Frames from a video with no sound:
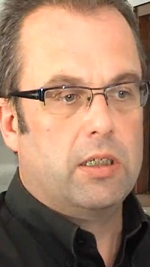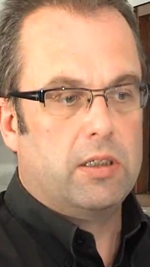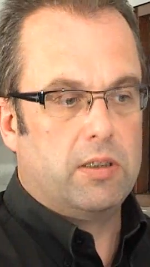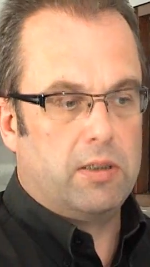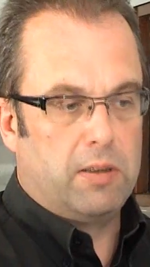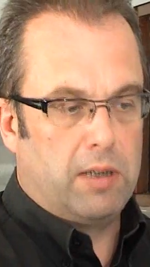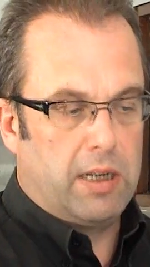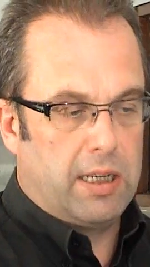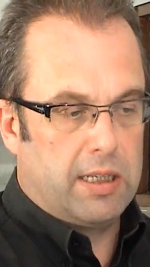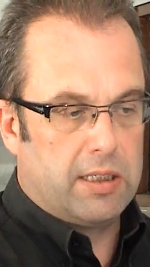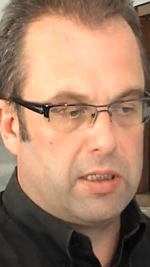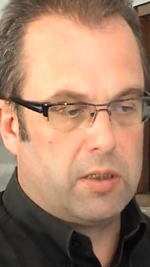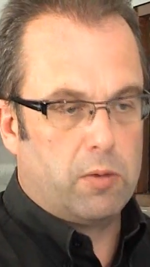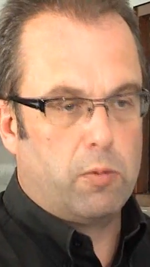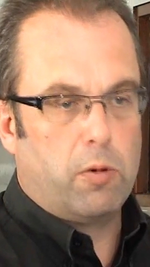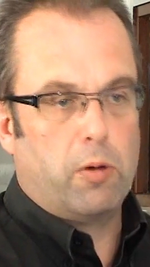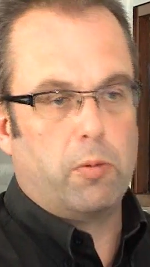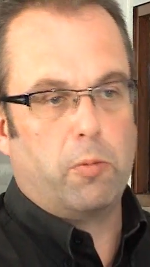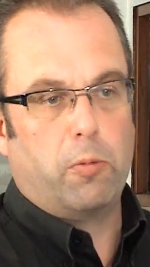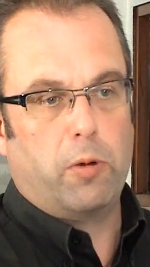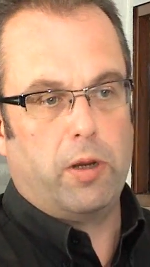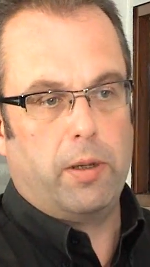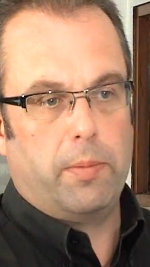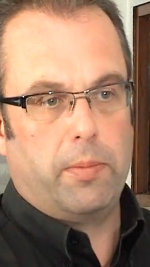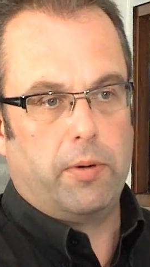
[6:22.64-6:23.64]
to enter one
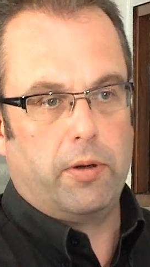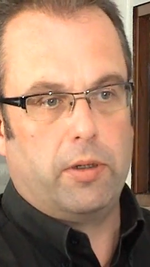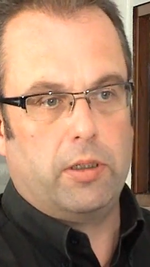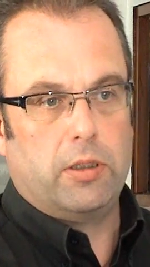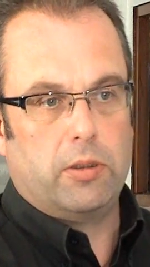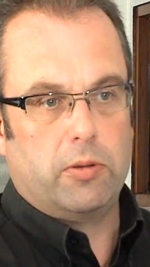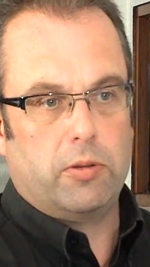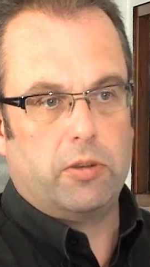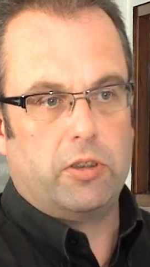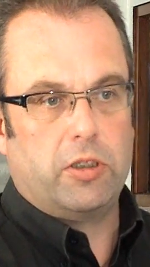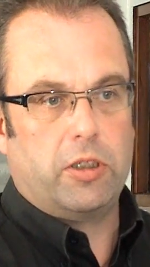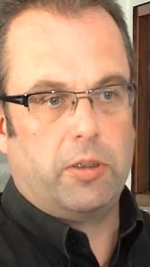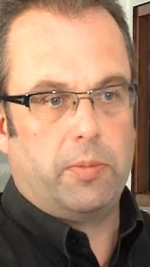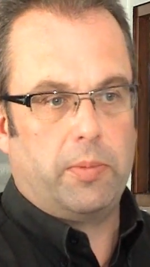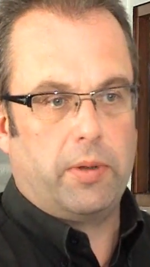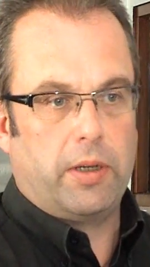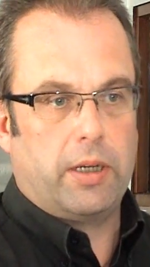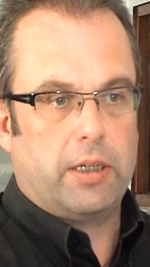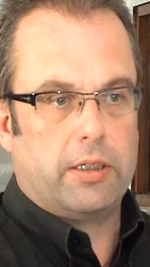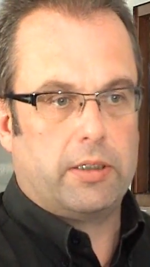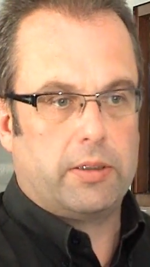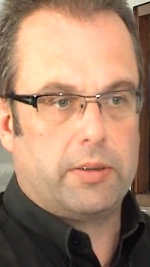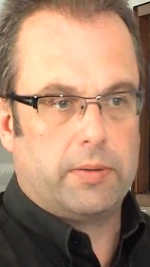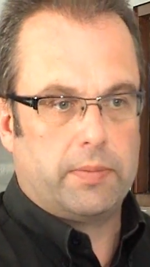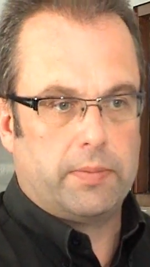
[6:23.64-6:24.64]
waypoint into a
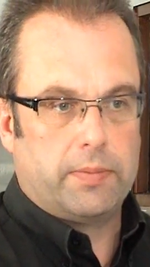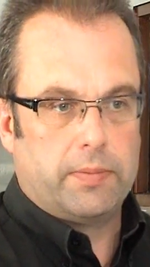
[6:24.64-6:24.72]
GPS.